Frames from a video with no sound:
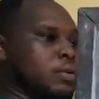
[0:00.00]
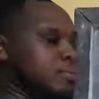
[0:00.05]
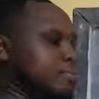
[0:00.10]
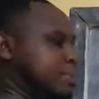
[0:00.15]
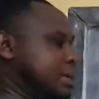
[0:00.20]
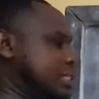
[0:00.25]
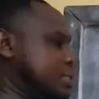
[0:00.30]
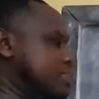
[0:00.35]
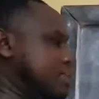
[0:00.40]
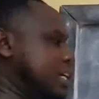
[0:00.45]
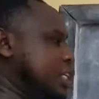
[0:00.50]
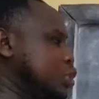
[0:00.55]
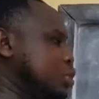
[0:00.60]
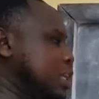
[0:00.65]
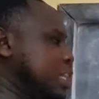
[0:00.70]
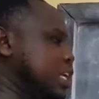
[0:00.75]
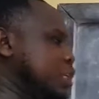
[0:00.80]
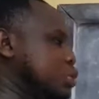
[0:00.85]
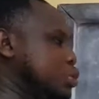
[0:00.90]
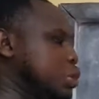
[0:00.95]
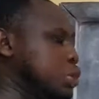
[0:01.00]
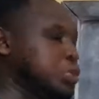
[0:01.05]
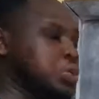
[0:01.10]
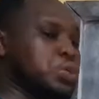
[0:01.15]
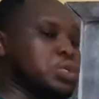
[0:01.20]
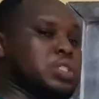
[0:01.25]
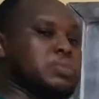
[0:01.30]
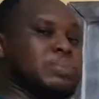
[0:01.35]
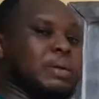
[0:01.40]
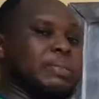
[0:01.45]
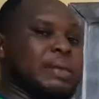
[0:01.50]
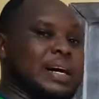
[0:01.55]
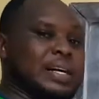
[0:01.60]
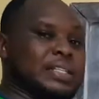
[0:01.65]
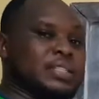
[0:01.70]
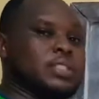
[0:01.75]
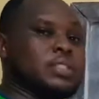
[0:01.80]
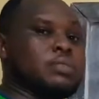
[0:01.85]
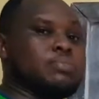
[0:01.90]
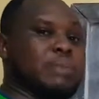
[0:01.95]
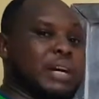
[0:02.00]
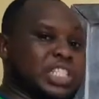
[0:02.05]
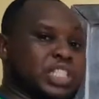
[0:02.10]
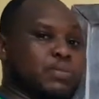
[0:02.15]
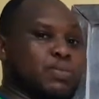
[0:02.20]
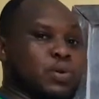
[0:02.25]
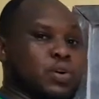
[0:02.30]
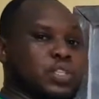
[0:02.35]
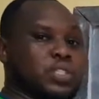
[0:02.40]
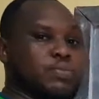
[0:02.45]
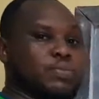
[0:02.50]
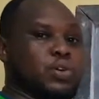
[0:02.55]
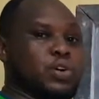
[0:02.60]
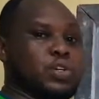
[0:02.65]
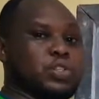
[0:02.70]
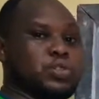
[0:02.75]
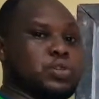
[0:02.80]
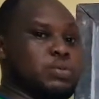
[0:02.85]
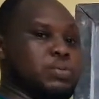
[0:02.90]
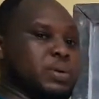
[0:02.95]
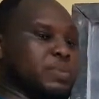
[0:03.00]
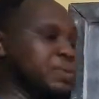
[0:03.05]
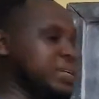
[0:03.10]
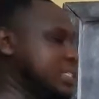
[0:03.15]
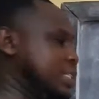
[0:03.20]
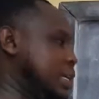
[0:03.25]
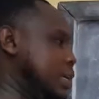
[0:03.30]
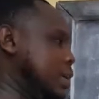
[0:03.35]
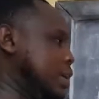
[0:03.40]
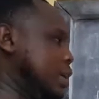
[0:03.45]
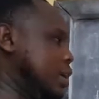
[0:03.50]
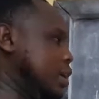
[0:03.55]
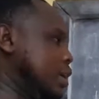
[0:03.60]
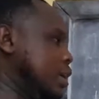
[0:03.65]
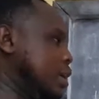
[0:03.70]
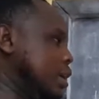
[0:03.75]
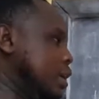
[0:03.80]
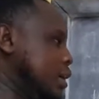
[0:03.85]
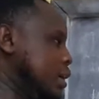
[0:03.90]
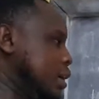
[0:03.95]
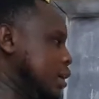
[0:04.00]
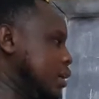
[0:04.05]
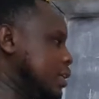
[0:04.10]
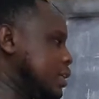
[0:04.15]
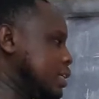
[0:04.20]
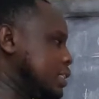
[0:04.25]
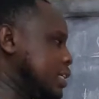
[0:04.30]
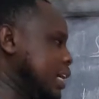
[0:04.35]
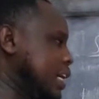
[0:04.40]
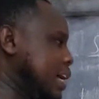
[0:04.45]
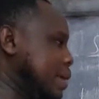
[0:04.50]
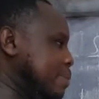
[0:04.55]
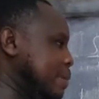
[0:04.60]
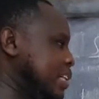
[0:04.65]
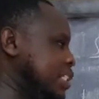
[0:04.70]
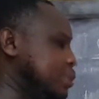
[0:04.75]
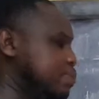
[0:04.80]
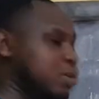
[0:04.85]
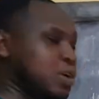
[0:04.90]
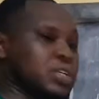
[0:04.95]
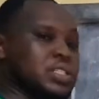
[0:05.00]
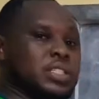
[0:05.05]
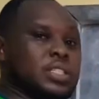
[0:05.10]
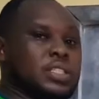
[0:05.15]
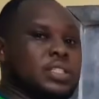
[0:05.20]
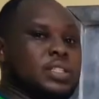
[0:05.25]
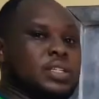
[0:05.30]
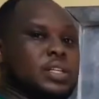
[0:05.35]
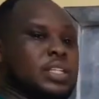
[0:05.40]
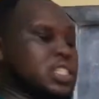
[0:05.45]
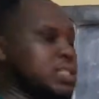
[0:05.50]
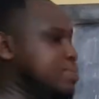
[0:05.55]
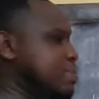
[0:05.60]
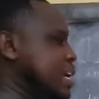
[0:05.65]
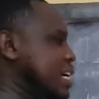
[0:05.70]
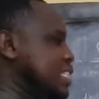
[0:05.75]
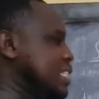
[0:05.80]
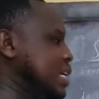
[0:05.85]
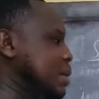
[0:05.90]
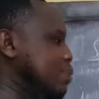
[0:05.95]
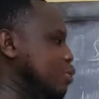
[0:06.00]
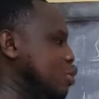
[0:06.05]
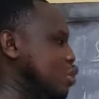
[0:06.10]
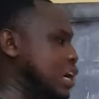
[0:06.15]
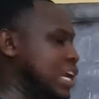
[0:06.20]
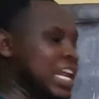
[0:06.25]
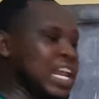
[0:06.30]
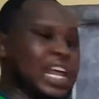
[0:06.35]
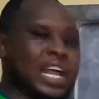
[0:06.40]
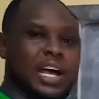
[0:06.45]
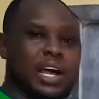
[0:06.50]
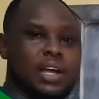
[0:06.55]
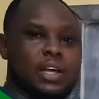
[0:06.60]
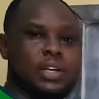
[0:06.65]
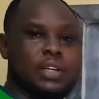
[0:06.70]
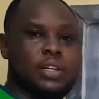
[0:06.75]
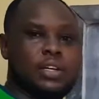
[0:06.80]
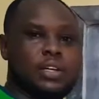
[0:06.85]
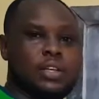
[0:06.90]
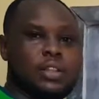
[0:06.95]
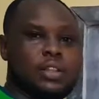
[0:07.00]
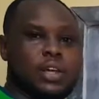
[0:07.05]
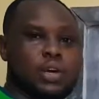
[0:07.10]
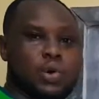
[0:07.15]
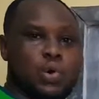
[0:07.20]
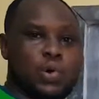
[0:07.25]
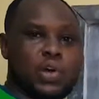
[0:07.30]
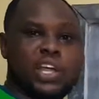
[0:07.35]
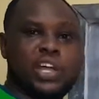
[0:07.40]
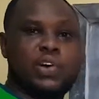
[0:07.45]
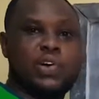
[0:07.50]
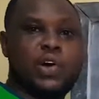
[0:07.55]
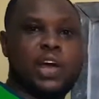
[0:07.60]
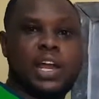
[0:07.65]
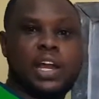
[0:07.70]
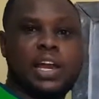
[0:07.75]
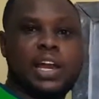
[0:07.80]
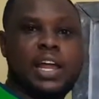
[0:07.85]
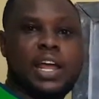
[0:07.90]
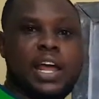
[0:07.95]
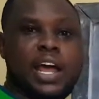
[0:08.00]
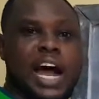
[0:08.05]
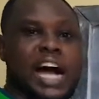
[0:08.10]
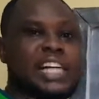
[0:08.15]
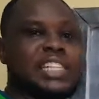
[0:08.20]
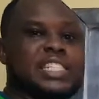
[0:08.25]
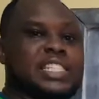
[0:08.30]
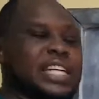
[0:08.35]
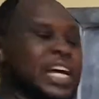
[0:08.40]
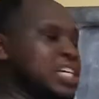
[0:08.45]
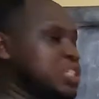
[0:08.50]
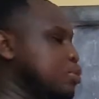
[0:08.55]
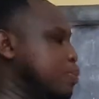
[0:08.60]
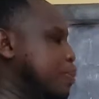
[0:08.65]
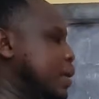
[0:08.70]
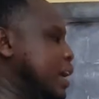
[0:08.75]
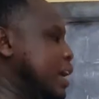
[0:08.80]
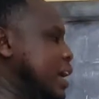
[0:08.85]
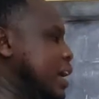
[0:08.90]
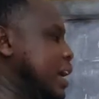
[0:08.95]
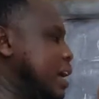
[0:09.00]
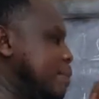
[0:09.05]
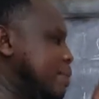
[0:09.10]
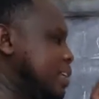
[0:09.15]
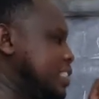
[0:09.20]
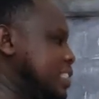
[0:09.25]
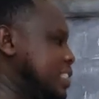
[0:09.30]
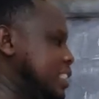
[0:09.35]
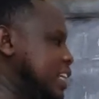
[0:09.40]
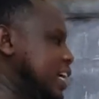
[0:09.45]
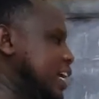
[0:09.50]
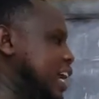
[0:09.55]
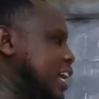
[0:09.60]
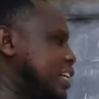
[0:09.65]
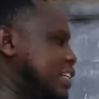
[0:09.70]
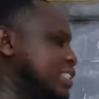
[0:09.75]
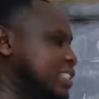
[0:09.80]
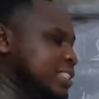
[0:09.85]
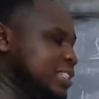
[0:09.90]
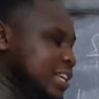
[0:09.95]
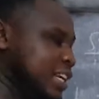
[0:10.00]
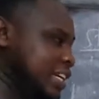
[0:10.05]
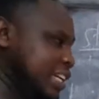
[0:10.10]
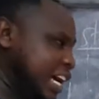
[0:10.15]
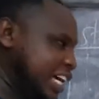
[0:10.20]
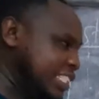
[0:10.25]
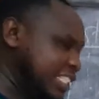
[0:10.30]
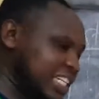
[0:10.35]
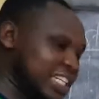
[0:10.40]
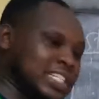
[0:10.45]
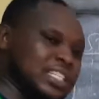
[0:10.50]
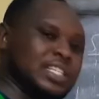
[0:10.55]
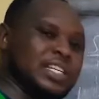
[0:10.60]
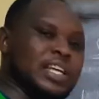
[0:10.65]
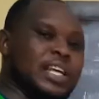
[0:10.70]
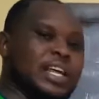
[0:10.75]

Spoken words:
but make sure that you don't use mama's matchbox because you'll be beaten. Take a matchbox, smear some oil there, the cooking oil, and try to pick a matchstick and light it.